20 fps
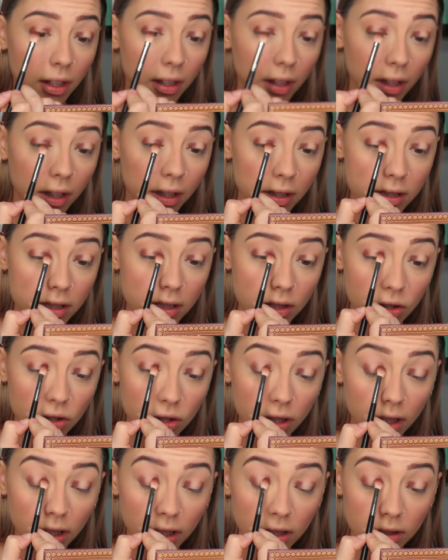Hey guys, this
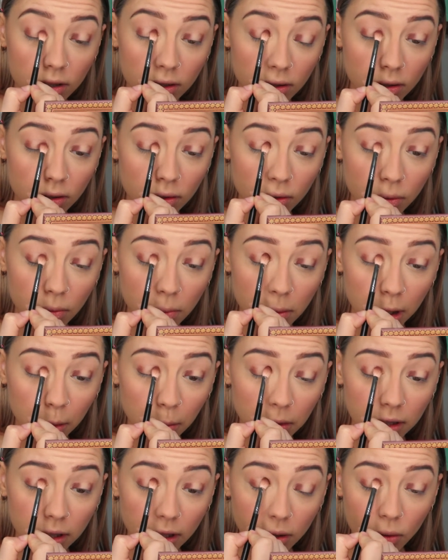shade is so
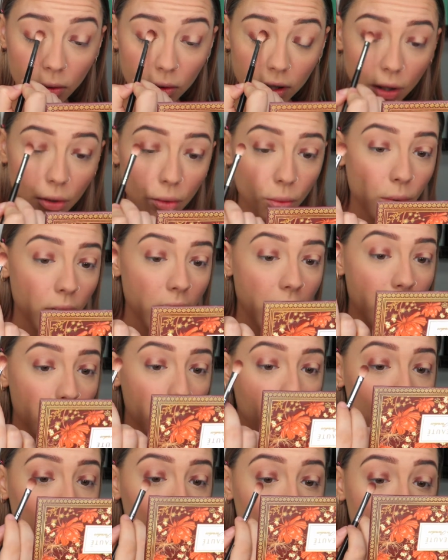pigmented, holy
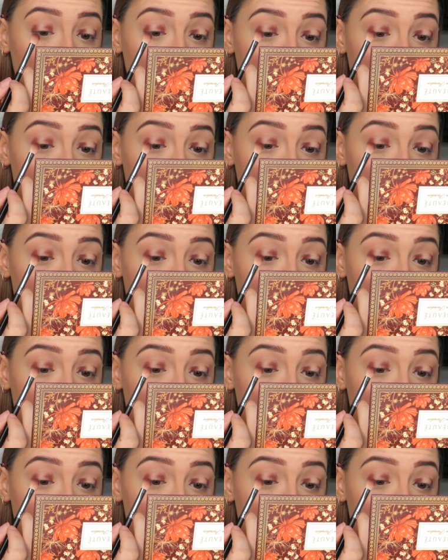crap.